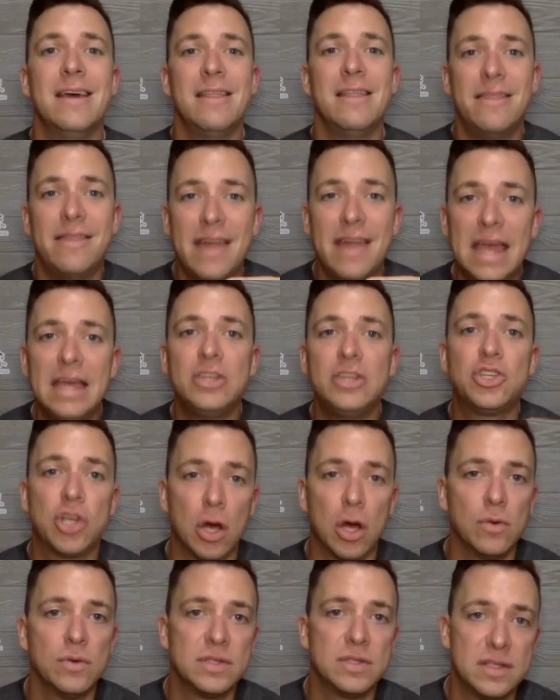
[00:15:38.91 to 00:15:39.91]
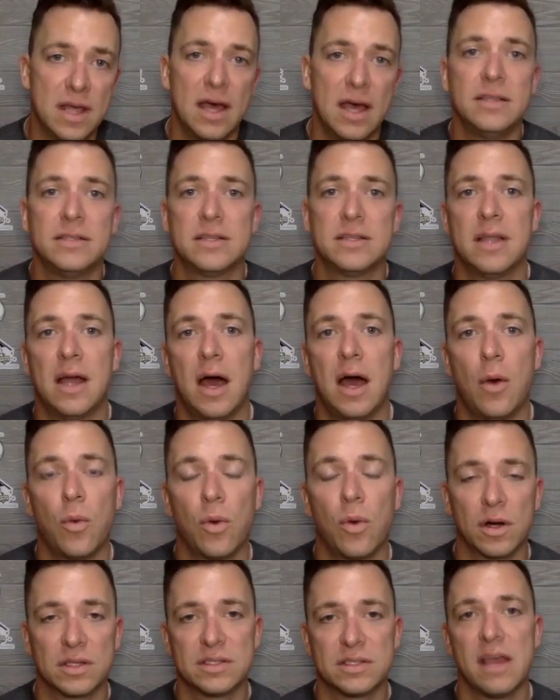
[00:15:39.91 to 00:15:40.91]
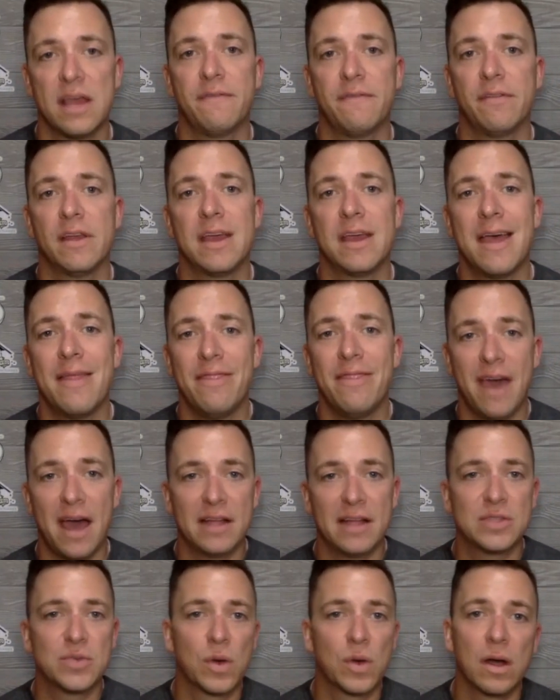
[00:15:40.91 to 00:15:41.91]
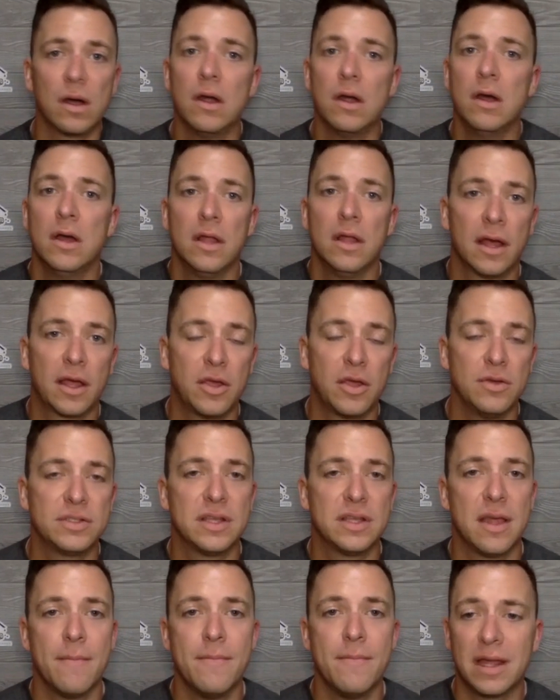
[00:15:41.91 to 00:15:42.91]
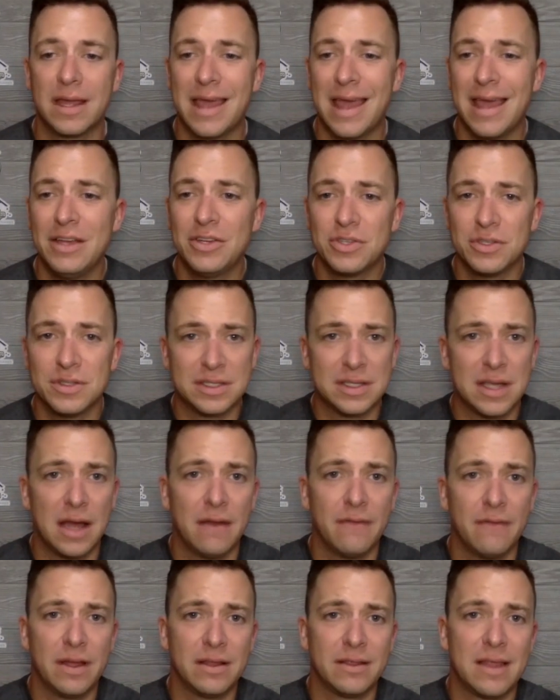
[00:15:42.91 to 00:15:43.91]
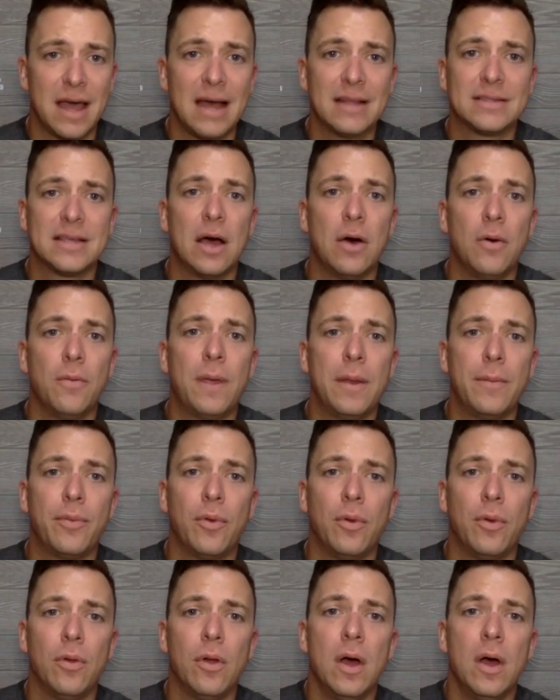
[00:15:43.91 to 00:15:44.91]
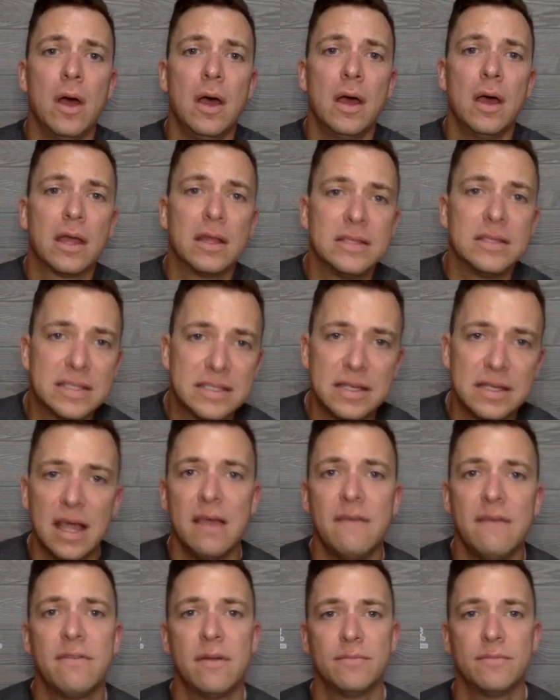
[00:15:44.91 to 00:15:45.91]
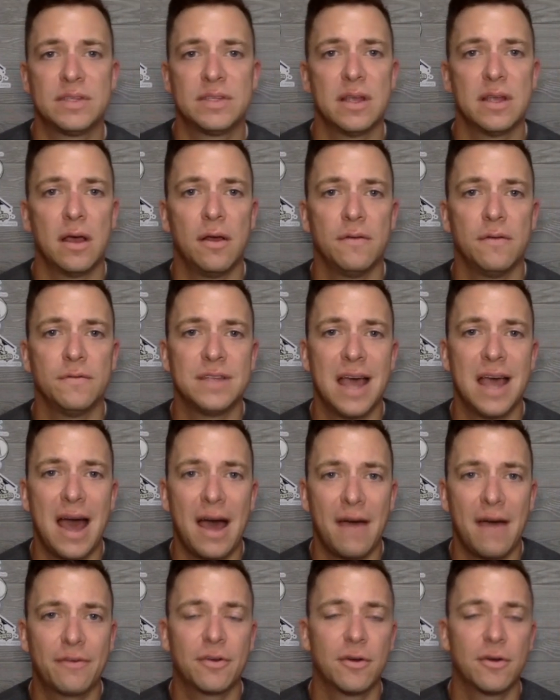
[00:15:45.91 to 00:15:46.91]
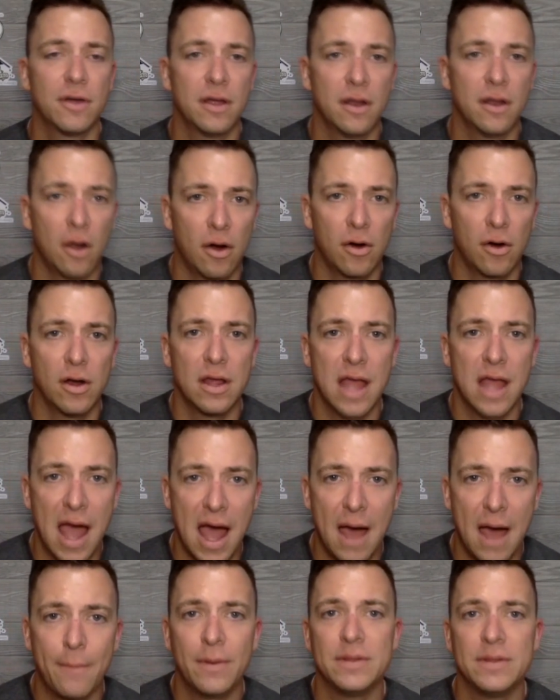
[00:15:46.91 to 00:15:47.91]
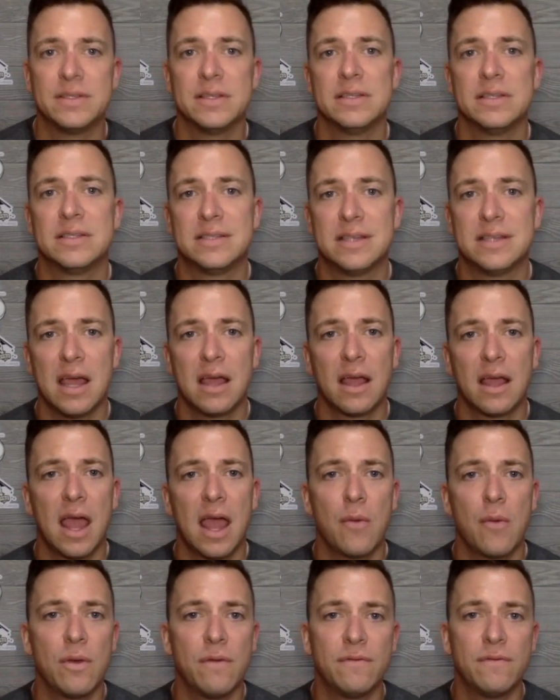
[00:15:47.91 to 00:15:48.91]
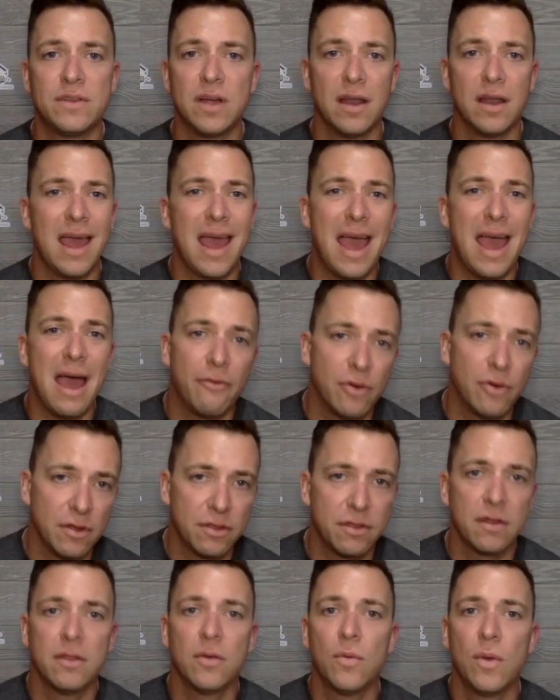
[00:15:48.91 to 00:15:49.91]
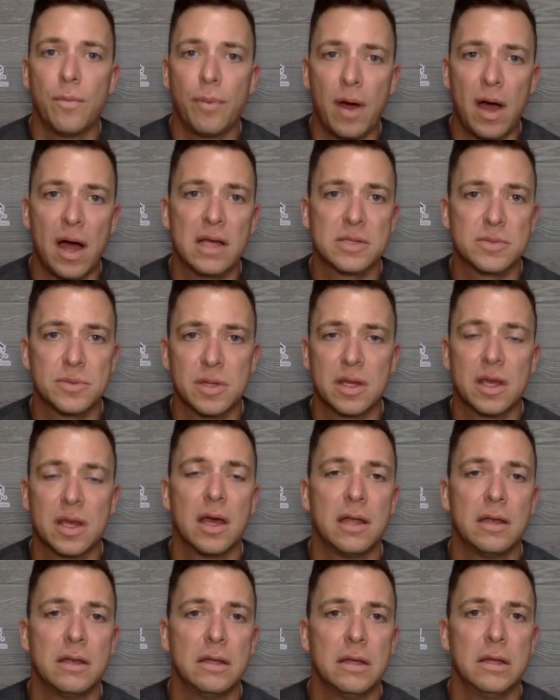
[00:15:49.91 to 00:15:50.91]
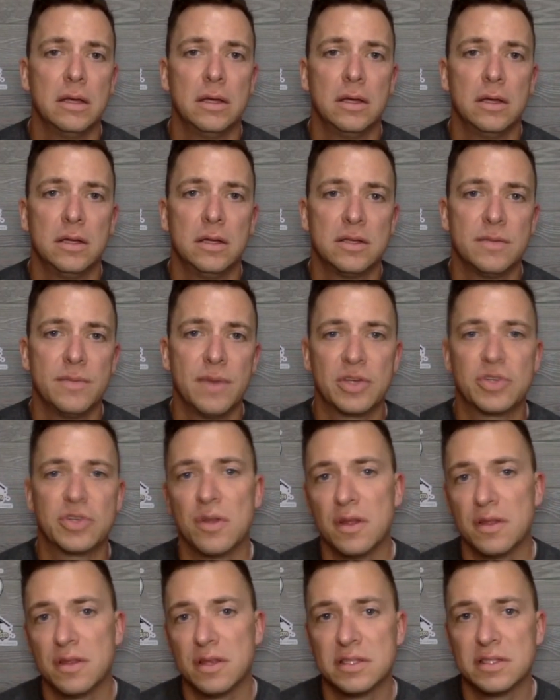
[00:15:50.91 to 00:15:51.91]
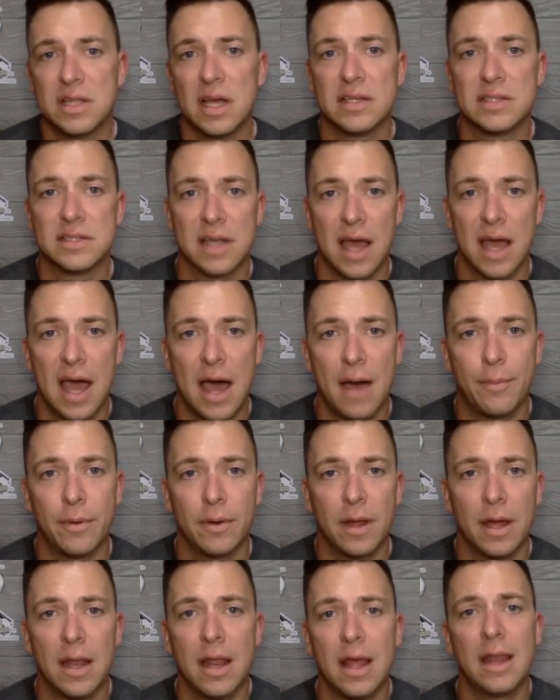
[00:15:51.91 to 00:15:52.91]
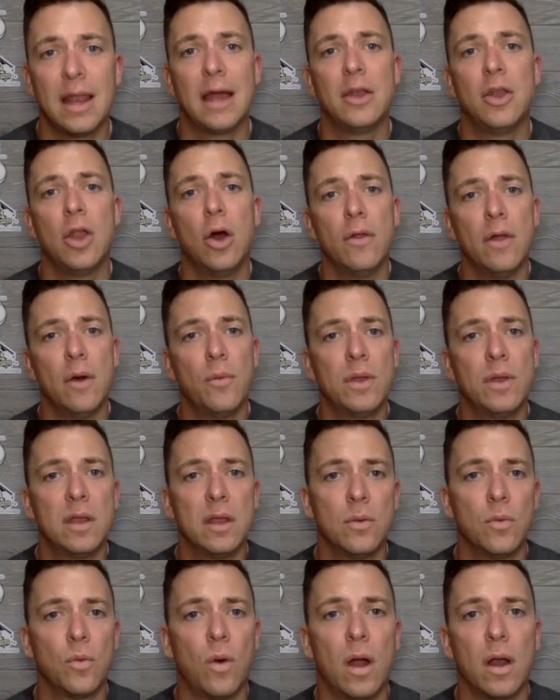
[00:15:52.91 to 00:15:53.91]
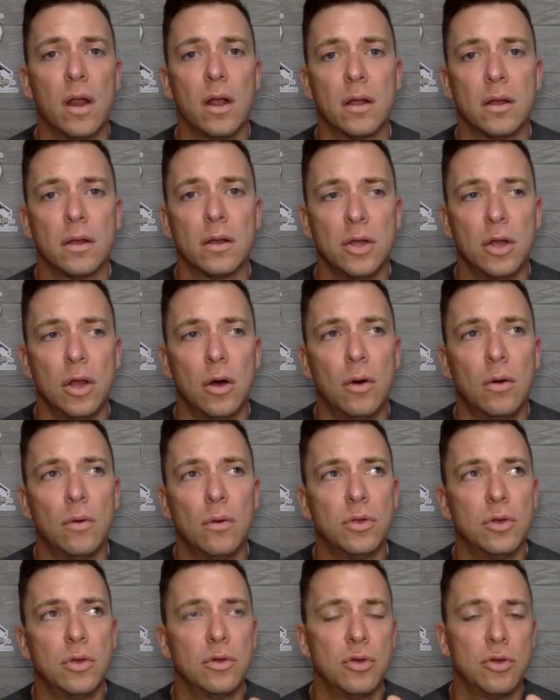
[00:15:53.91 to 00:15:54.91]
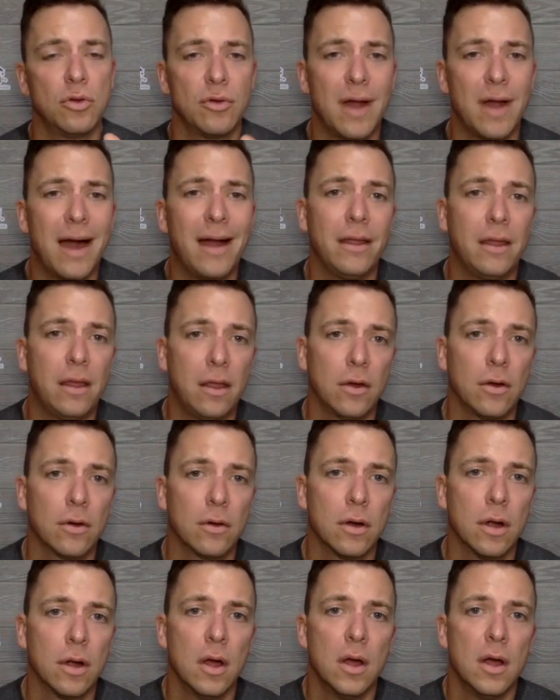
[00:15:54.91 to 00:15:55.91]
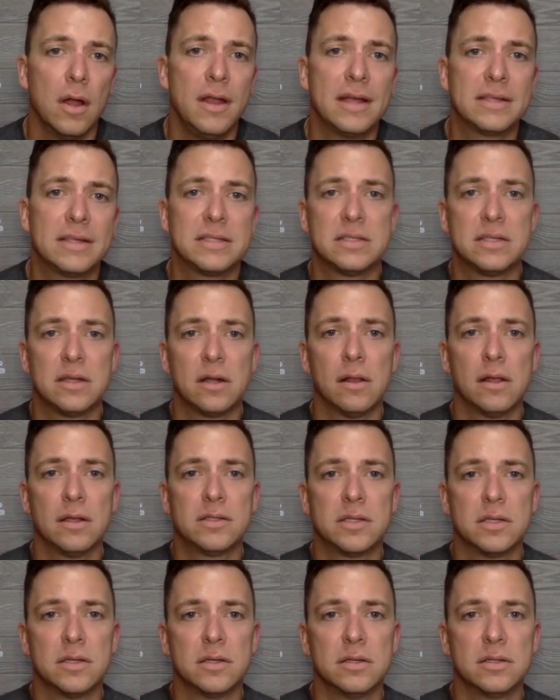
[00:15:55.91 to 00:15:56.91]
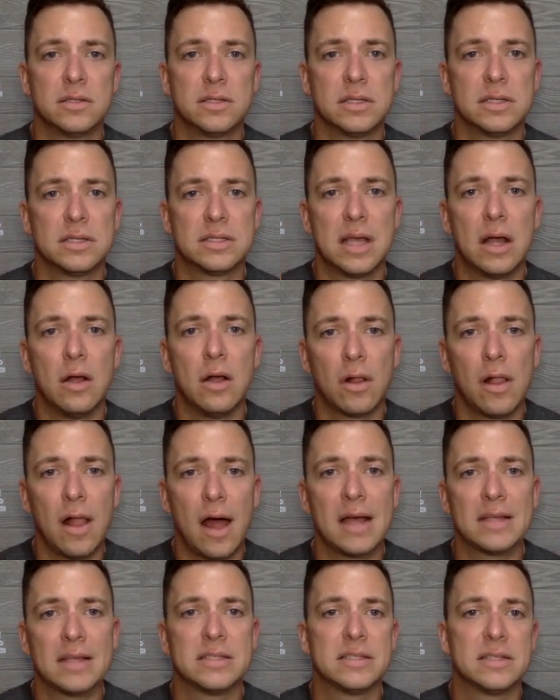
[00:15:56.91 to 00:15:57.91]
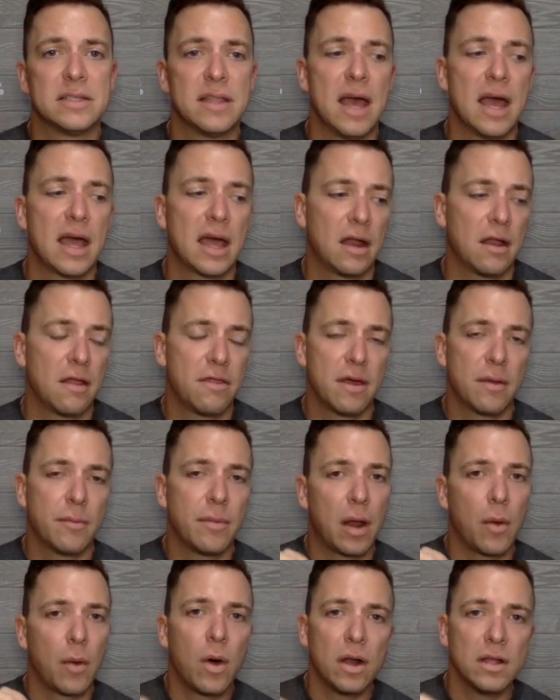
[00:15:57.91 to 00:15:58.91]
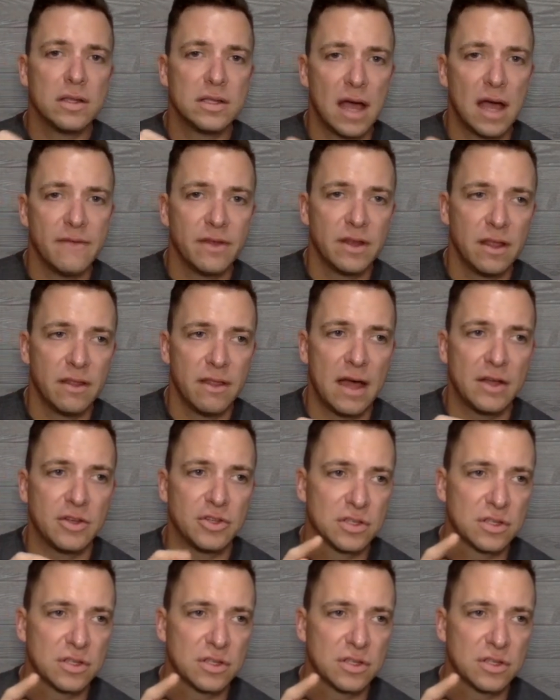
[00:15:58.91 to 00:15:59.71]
They chose then to not work safely. And that's where, like you said, that mitigation side of it, that's how people can save themselves after it already happens is saying, hey, we've done everything that we possibly can to make sure that this doesn't happen. And, and I know that we didn't want to, you know, you're, you're not here necessarily to, to sell classes and that kind of thing, but I want to dive into that.